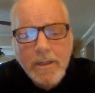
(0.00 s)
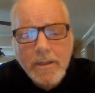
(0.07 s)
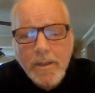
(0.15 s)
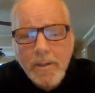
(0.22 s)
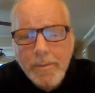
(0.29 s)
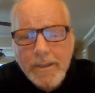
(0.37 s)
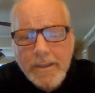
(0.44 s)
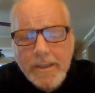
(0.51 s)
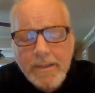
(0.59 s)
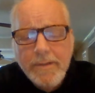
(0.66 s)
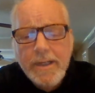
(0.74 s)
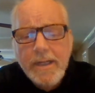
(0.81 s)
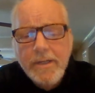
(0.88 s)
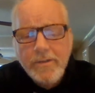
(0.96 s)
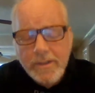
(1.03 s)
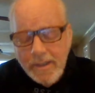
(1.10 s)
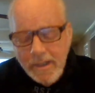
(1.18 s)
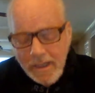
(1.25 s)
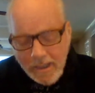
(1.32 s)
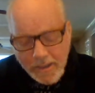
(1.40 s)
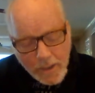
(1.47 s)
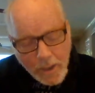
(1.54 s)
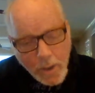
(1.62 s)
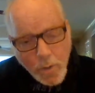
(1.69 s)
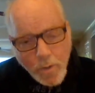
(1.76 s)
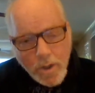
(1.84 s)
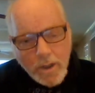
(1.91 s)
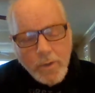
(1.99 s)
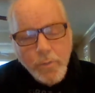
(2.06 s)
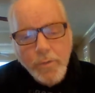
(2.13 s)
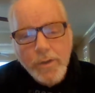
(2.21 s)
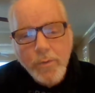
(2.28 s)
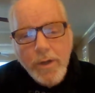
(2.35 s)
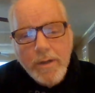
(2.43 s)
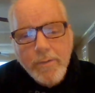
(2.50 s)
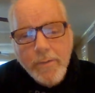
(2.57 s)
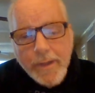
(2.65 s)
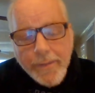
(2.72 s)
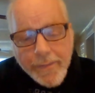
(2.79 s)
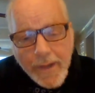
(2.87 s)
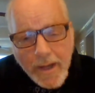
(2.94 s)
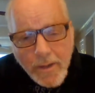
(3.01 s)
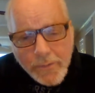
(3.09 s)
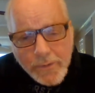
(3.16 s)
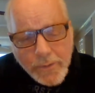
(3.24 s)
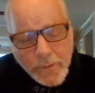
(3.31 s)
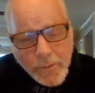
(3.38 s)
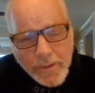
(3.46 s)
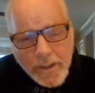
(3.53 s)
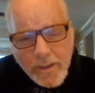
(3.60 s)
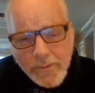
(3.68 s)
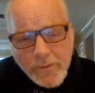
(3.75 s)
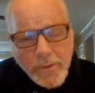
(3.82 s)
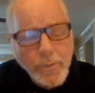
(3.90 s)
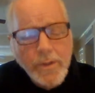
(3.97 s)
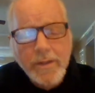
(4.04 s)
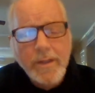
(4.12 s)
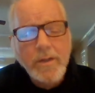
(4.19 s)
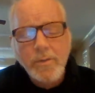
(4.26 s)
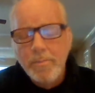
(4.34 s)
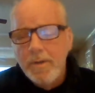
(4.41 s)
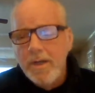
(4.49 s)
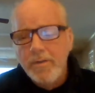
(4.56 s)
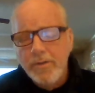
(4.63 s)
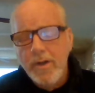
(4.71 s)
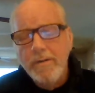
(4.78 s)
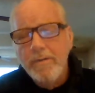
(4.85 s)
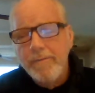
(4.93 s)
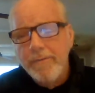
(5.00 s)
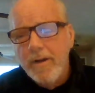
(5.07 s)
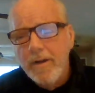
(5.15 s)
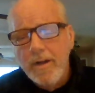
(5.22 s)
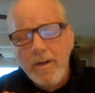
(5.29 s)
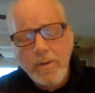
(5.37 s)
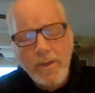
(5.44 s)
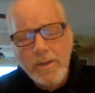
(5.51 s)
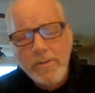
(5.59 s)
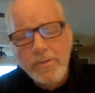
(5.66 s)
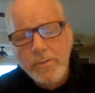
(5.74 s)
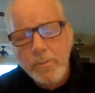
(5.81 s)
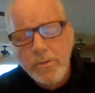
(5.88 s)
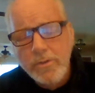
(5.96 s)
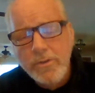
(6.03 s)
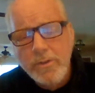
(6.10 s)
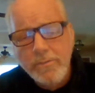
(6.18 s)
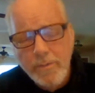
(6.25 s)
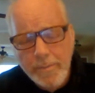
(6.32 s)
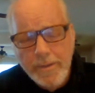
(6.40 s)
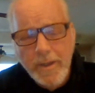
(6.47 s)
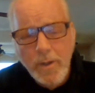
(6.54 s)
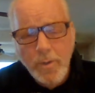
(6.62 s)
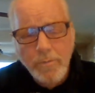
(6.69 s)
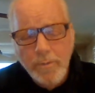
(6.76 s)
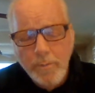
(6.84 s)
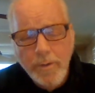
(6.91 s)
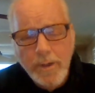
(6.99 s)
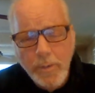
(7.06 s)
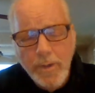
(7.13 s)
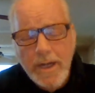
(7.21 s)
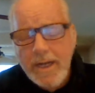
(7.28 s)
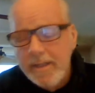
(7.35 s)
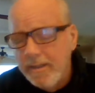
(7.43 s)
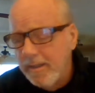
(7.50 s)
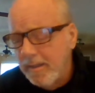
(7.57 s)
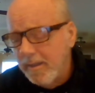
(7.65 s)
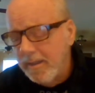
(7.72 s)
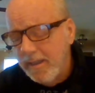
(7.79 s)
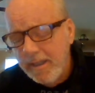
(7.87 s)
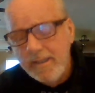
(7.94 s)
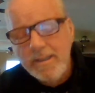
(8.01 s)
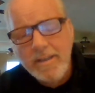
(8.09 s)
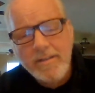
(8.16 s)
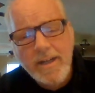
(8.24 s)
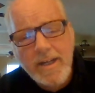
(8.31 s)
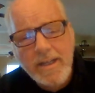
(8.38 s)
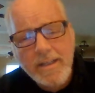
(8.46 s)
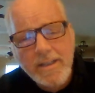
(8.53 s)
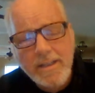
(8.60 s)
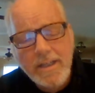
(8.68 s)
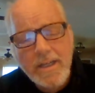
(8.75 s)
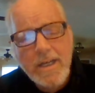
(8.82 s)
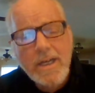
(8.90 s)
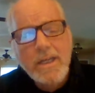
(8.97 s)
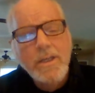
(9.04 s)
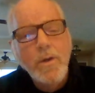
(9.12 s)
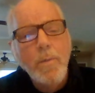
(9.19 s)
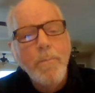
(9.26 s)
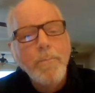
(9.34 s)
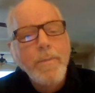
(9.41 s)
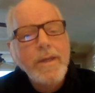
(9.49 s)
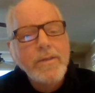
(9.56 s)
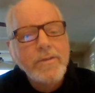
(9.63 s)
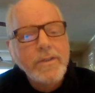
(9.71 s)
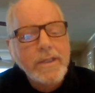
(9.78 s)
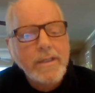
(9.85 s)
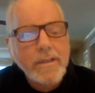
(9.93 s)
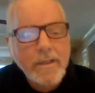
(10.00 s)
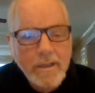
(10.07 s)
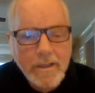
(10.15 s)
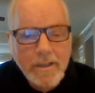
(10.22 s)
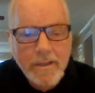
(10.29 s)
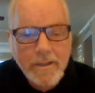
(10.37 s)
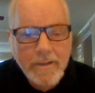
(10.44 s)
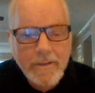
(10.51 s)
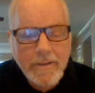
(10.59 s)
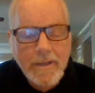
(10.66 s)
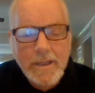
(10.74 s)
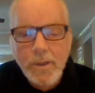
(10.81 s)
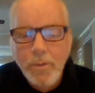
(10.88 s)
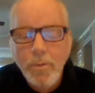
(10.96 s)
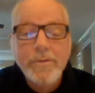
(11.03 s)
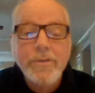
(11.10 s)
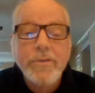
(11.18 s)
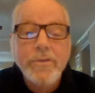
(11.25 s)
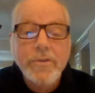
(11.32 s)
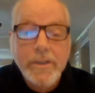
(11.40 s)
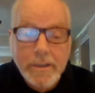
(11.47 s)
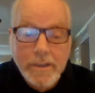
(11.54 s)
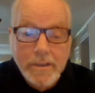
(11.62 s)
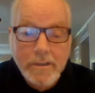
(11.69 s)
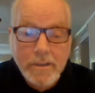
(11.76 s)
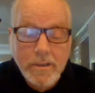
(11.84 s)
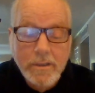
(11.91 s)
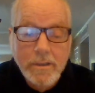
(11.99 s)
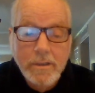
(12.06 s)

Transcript: A little bit of deviation. No, because when you travel on that thousand, two thousand, three thousand miles, however far out it is, was from the from where you were at to, the, to get to this island, you'll miss it. You won't even see it.